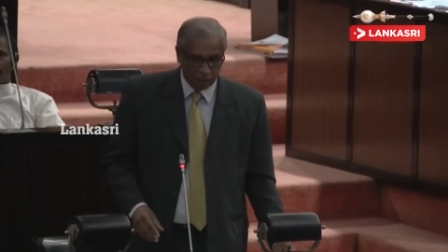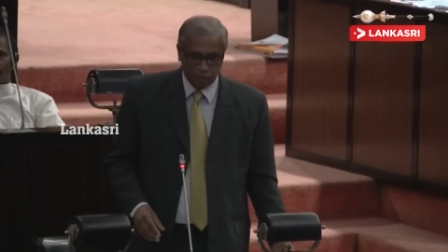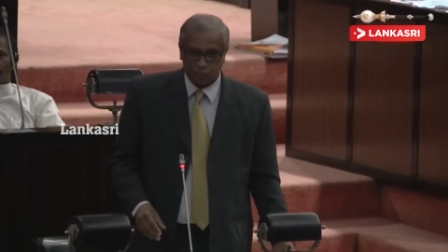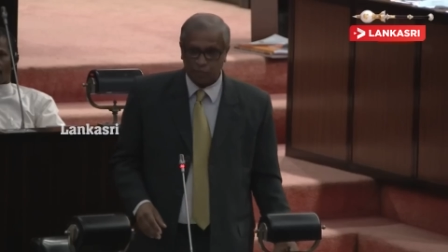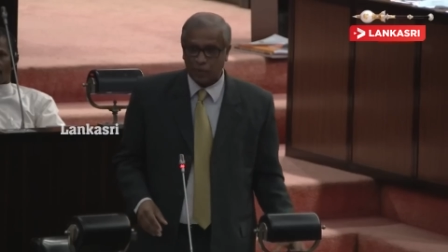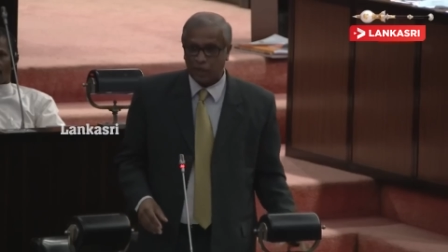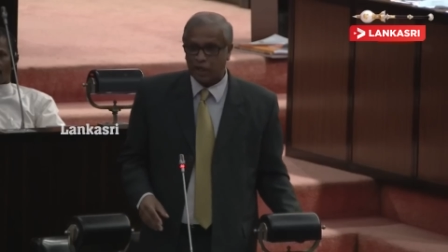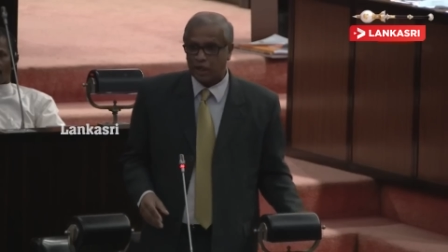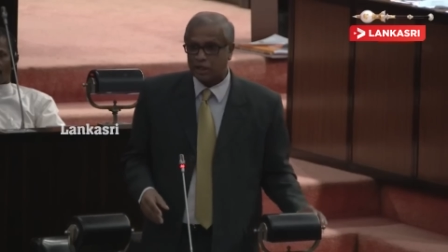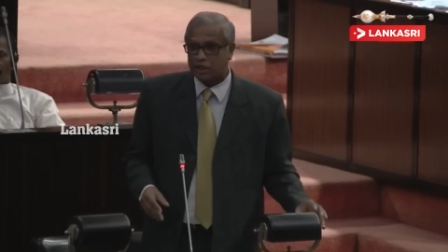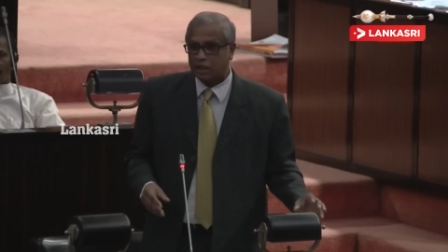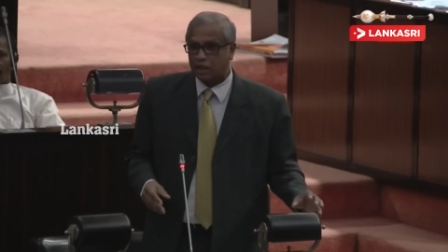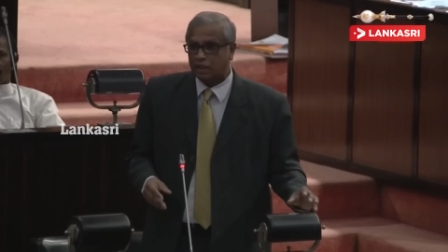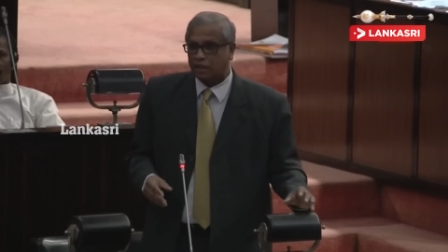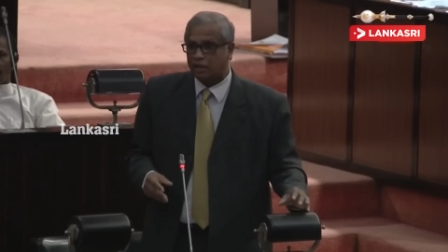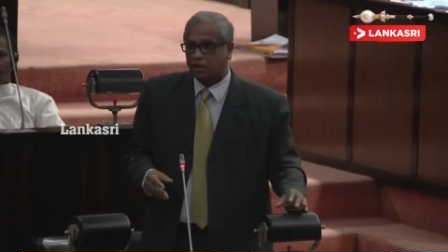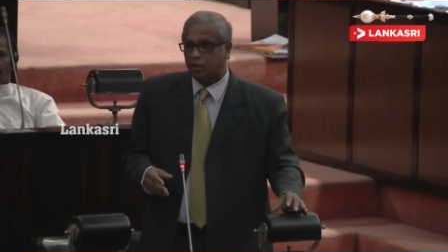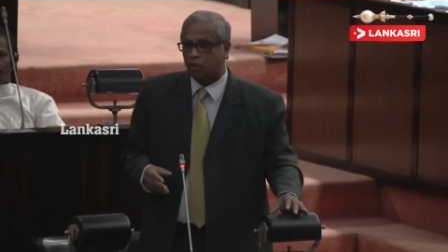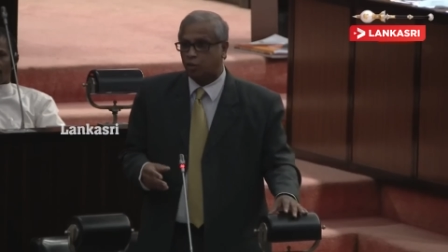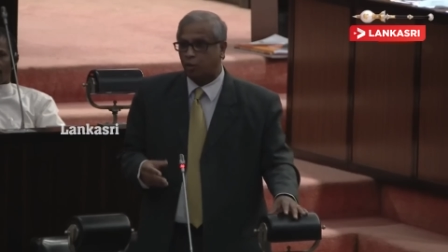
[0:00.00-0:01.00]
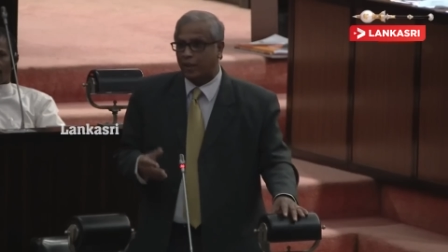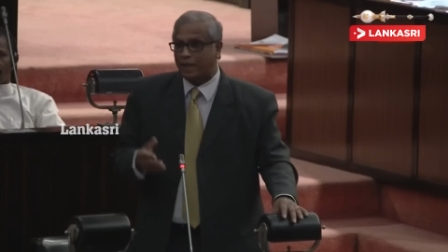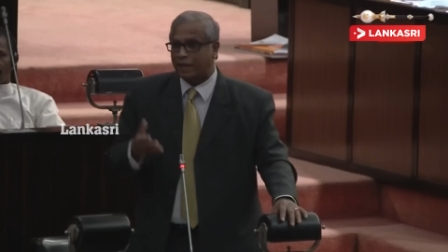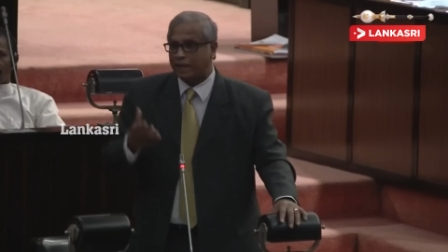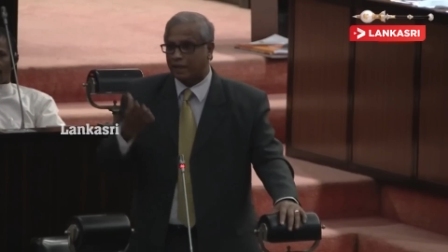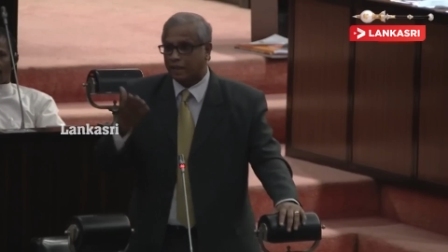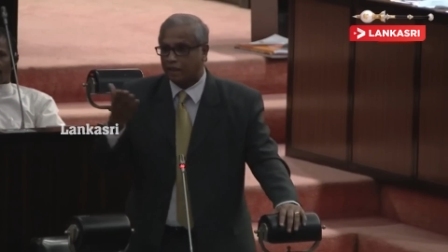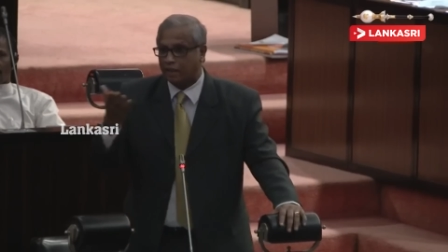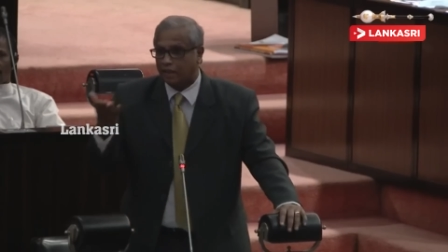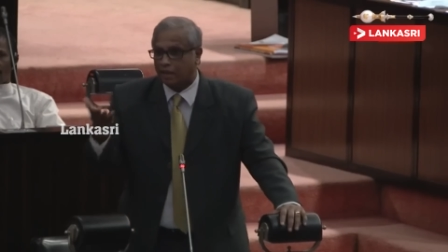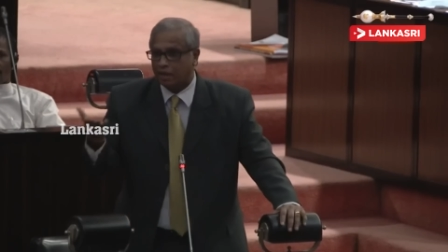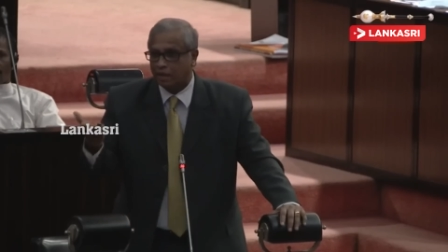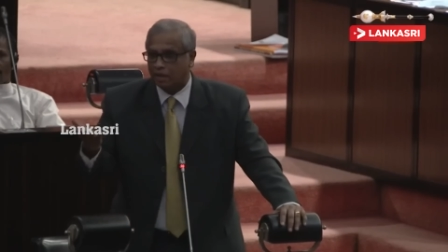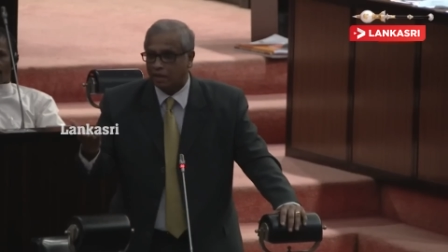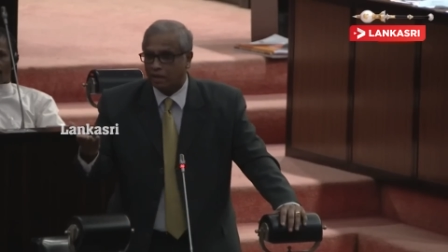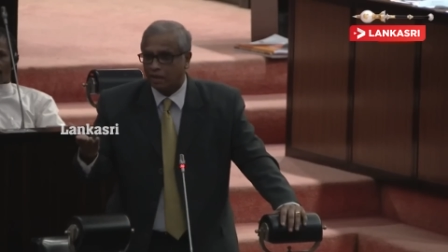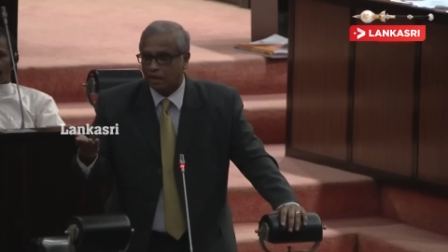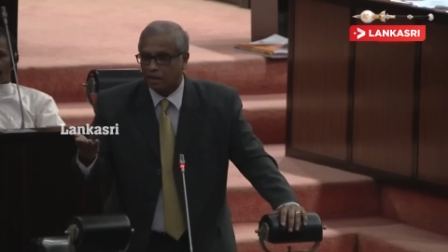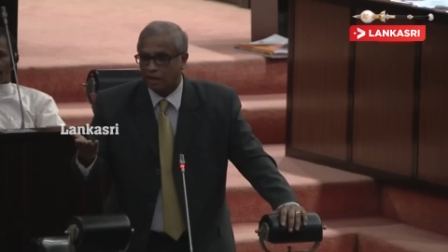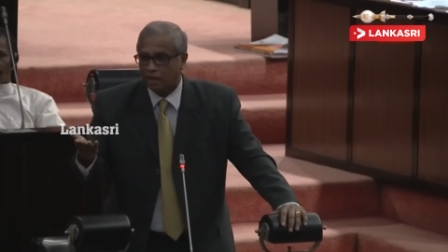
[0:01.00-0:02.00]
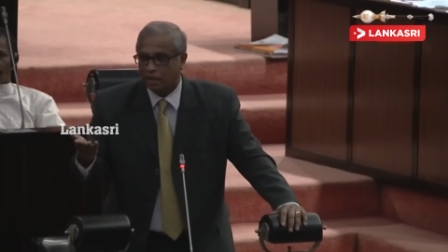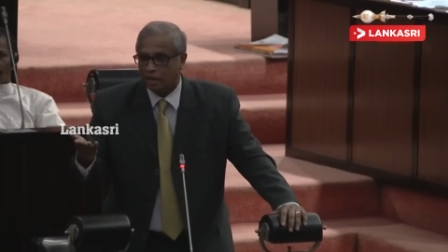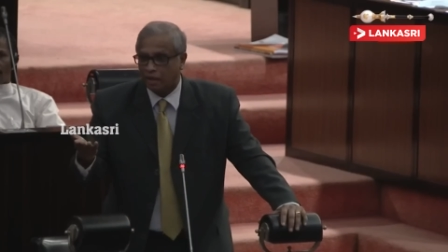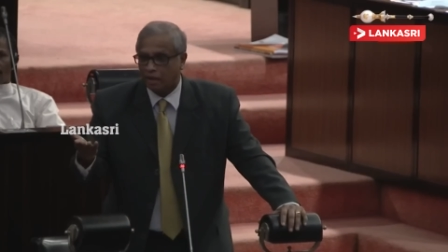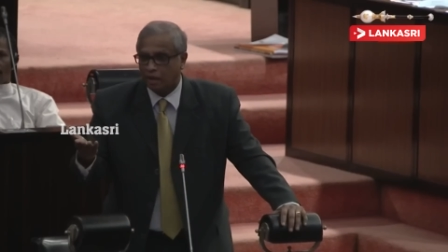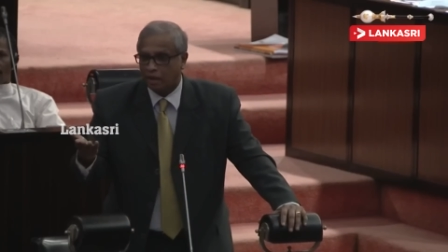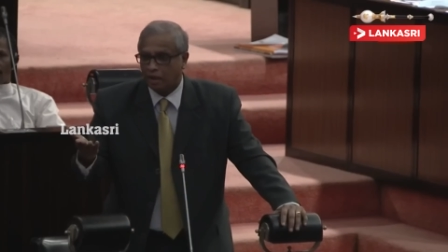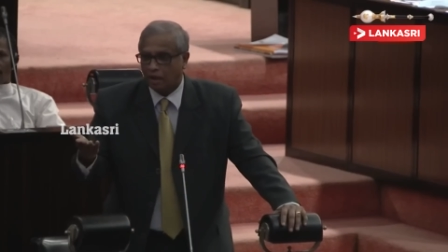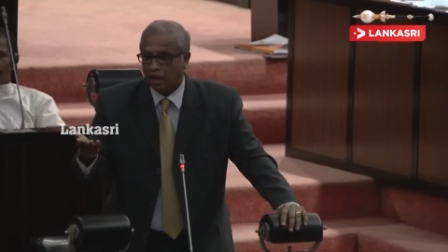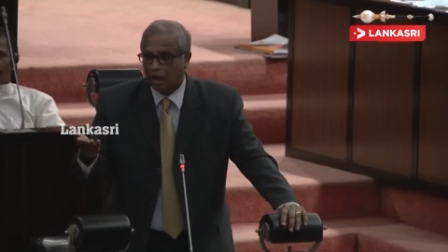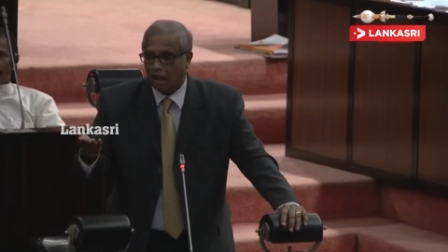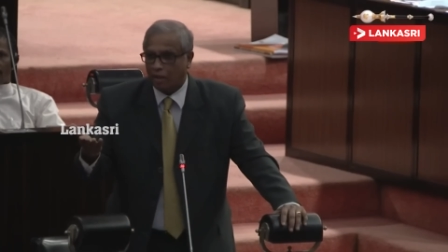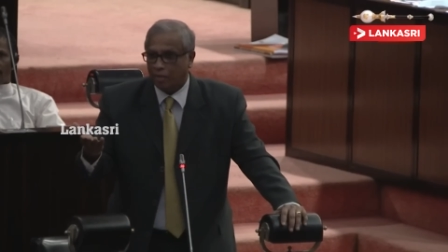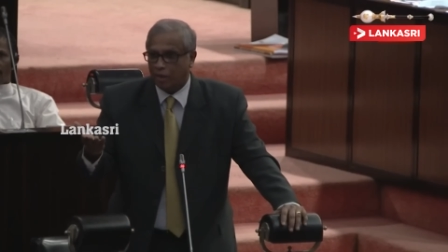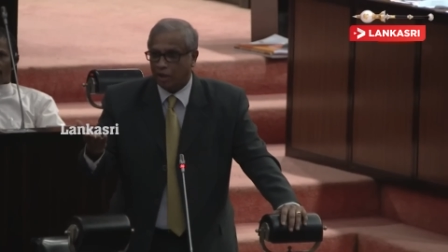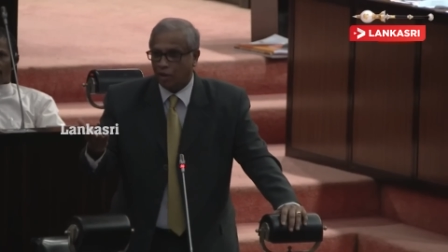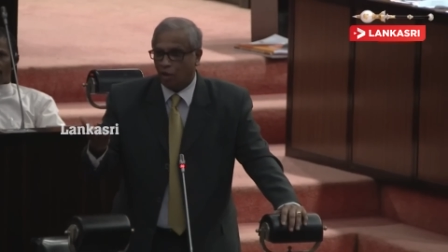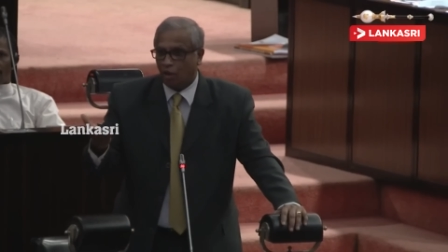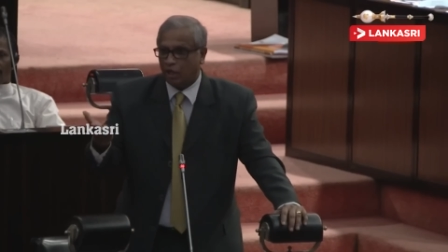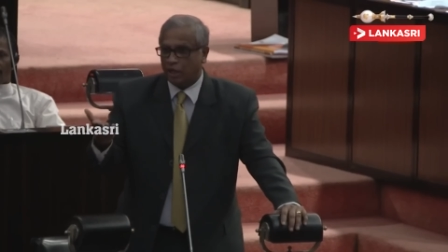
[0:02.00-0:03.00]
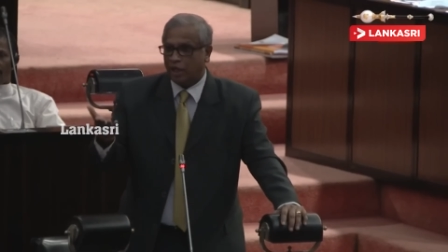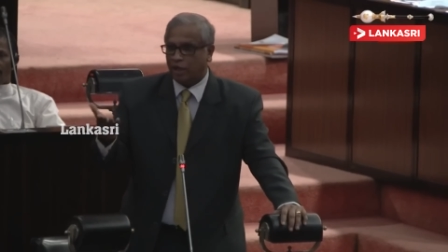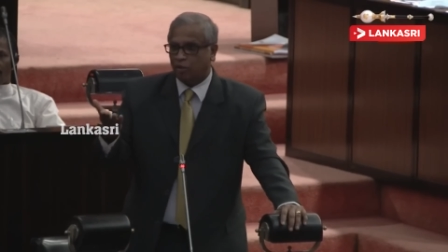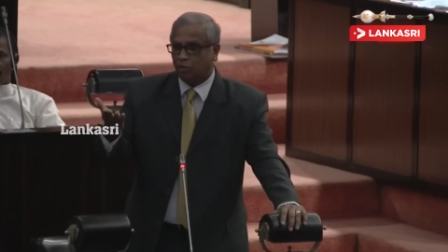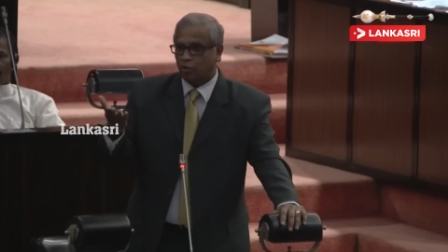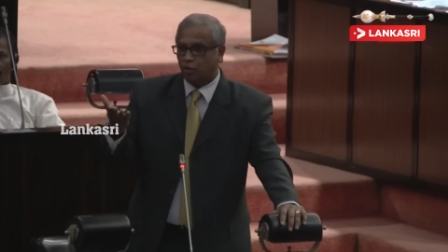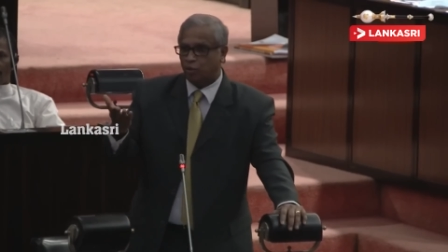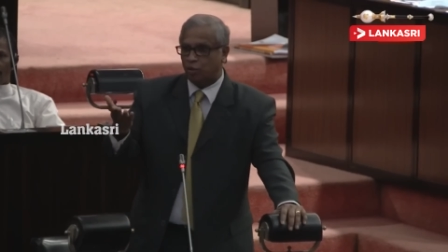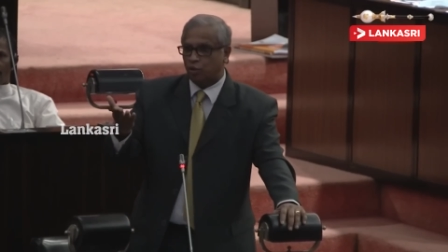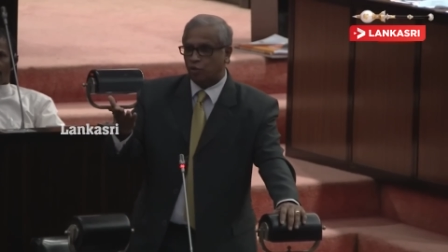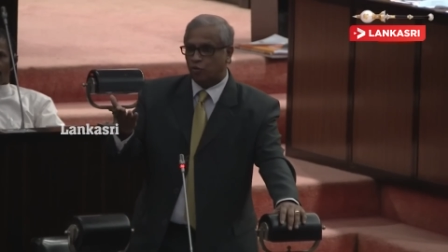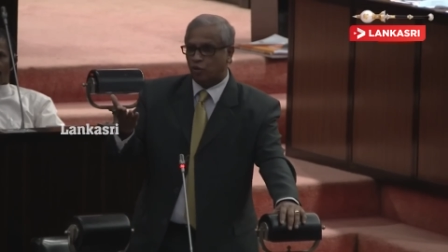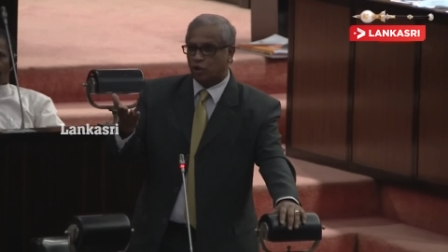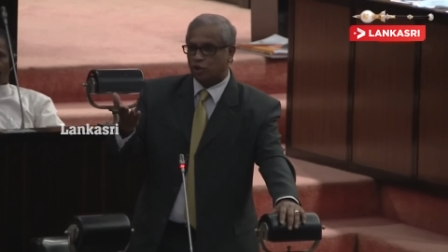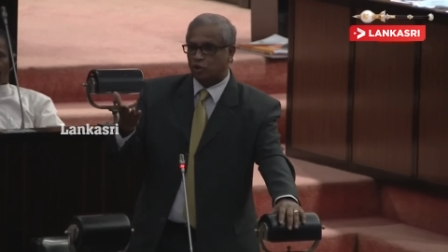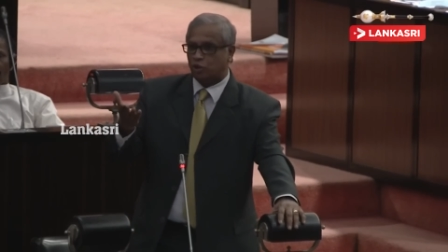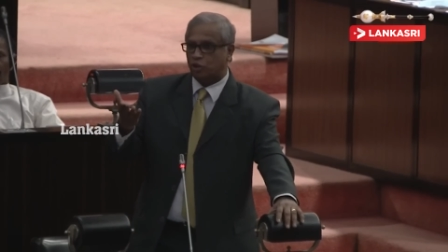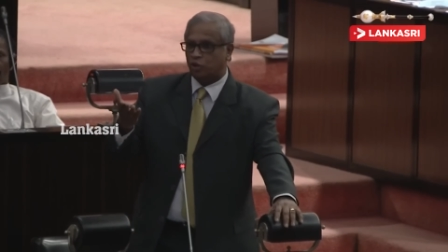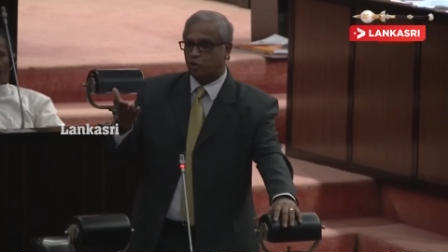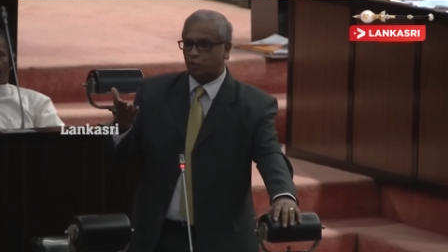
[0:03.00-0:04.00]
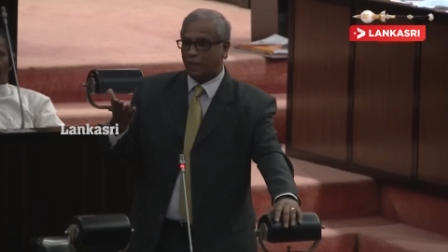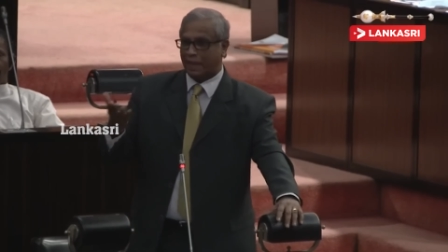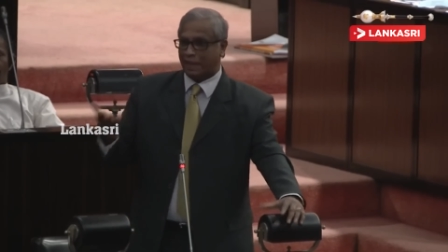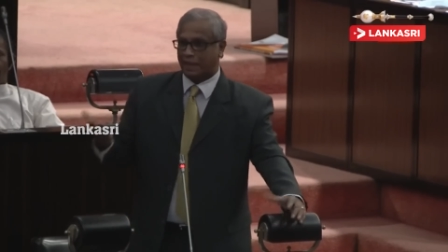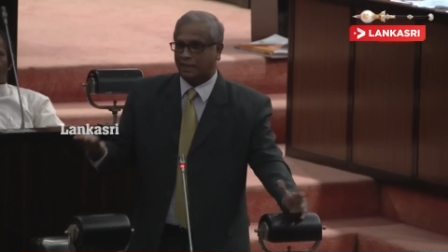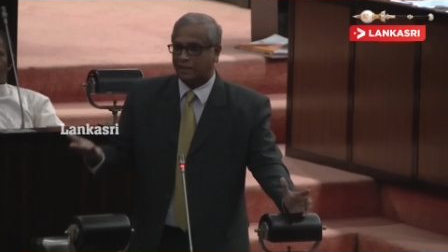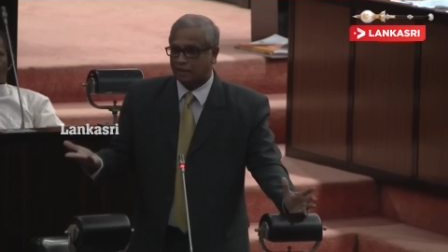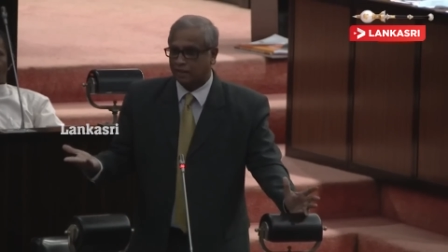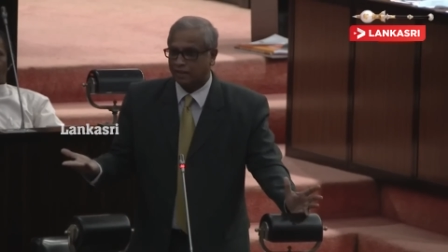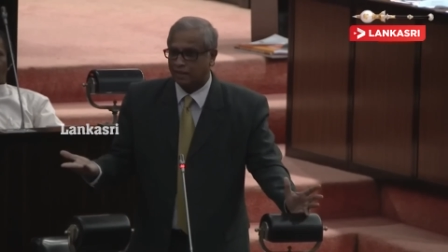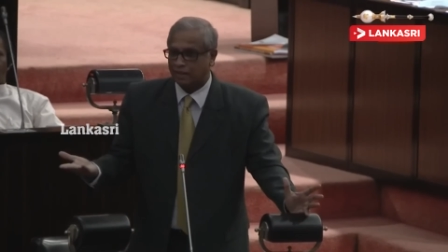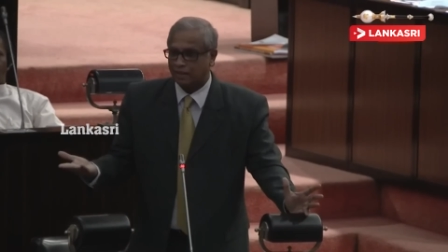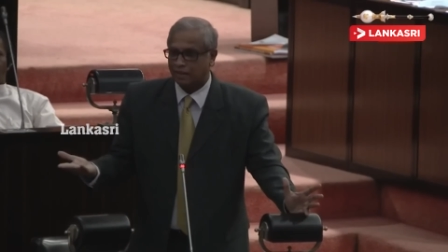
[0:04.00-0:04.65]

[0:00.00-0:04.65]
desperation, tweeted. I mean, all he could do was to tweet